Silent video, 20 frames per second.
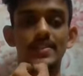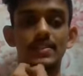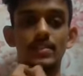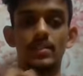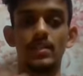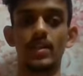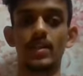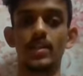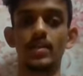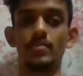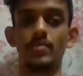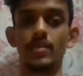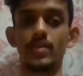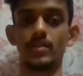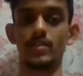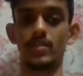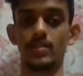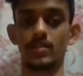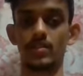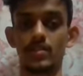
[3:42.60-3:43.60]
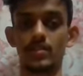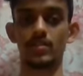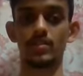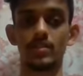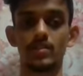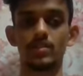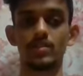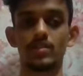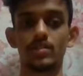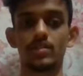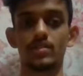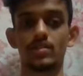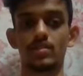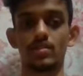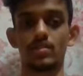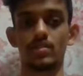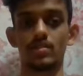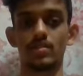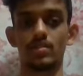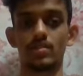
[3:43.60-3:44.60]
curly braces.
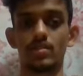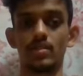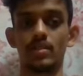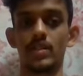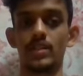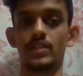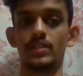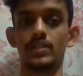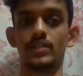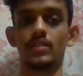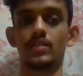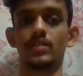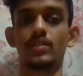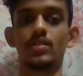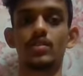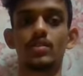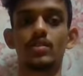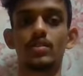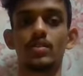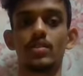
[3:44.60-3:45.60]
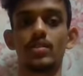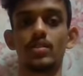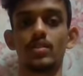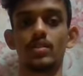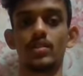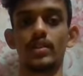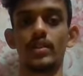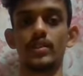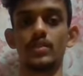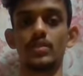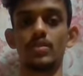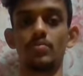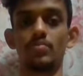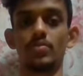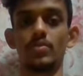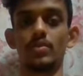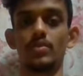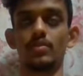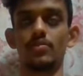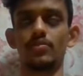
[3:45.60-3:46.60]
That's it.
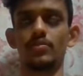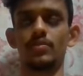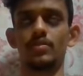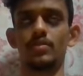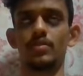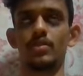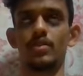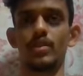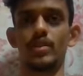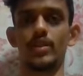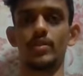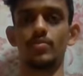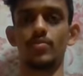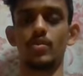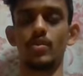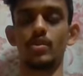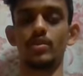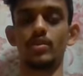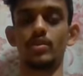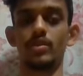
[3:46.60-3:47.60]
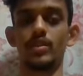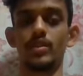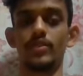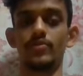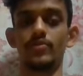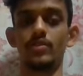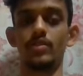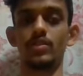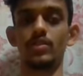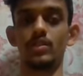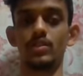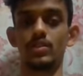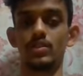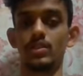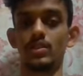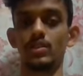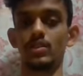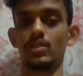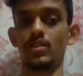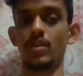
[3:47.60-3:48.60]
Example of default
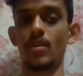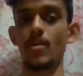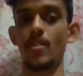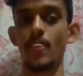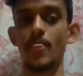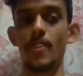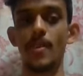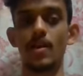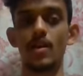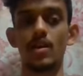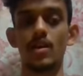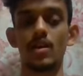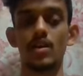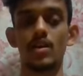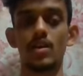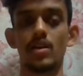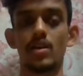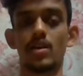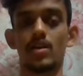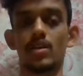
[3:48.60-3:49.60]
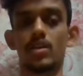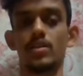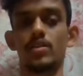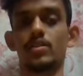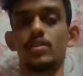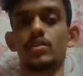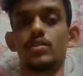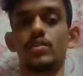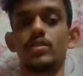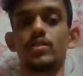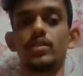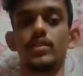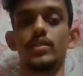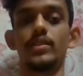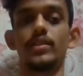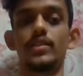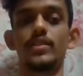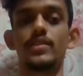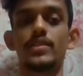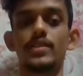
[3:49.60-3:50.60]
constructor.
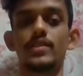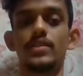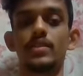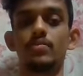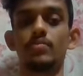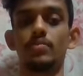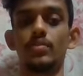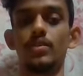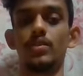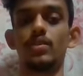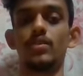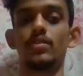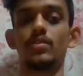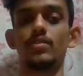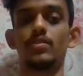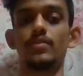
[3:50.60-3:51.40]
In this example,